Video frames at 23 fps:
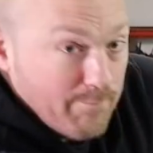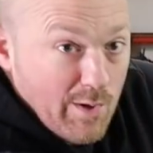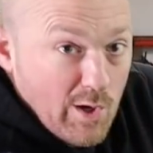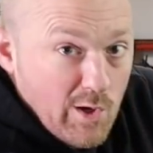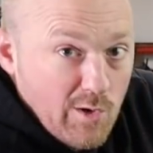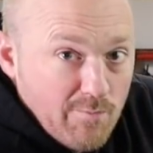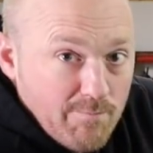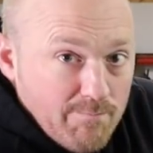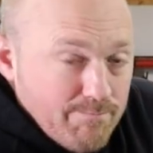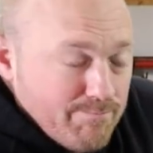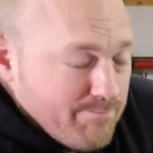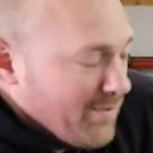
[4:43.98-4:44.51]

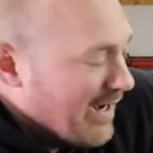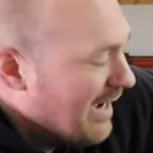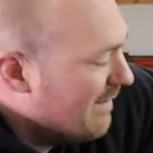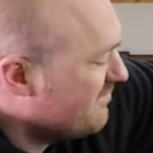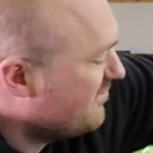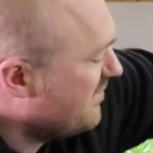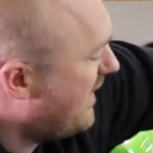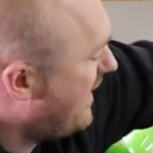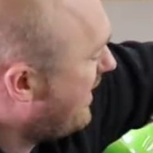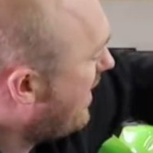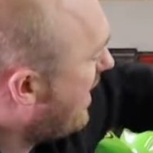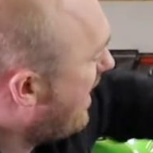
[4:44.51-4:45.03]
Boom,
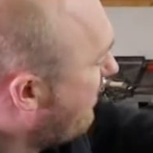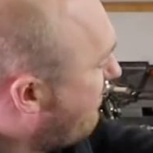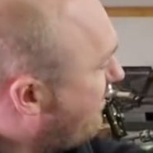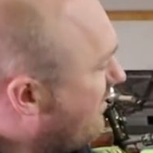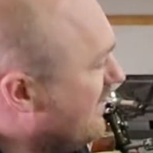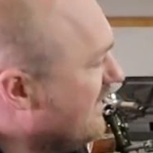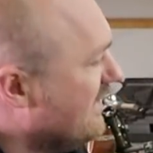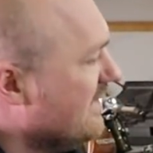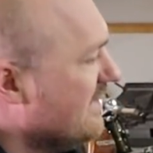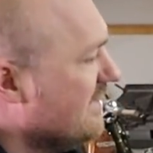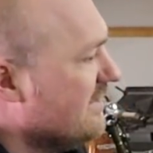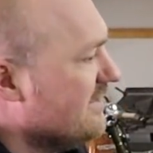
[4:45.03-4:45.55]
pops right off.
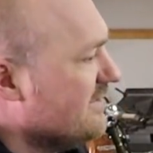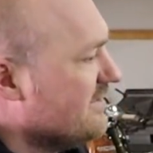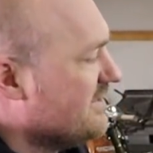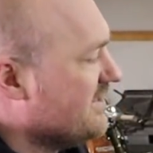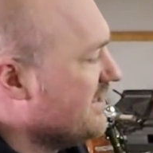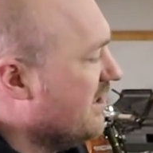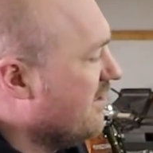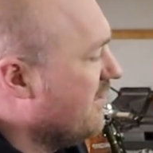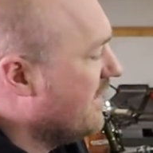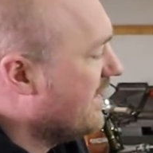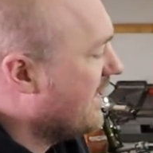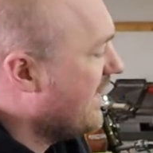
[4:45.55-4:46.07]

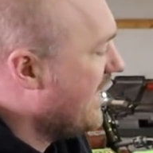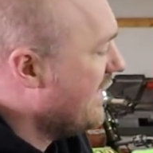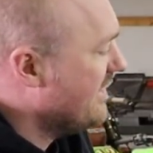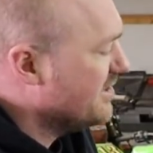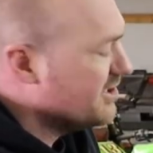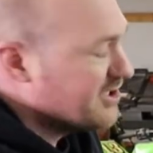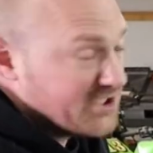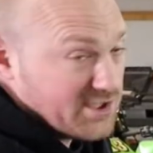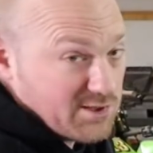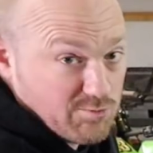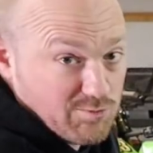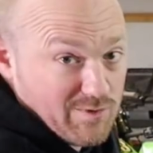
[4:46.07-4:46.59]
So again,
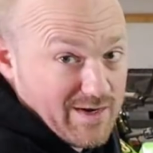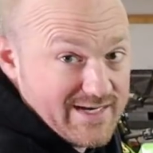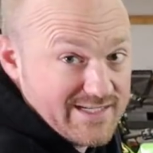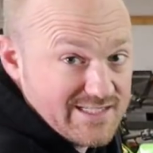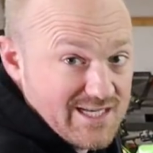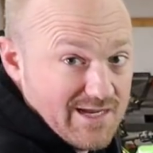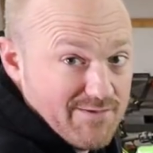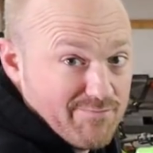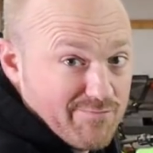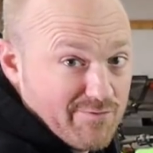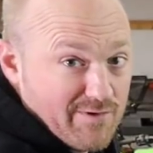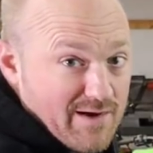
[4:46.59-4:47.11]
just a great
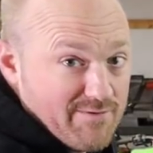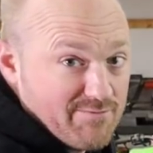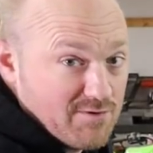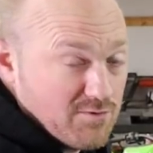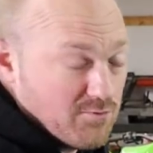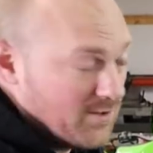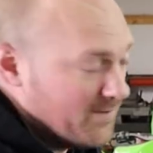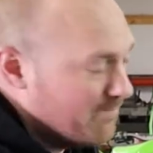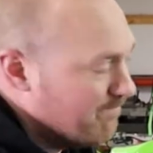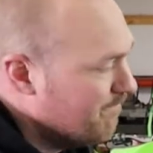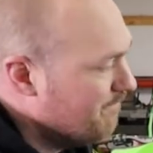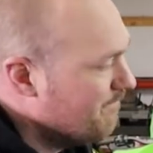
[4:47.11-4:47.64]
tip for
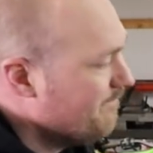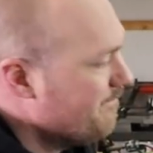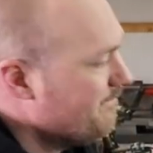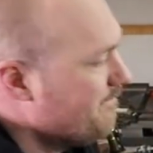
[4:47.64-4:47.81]
everyone.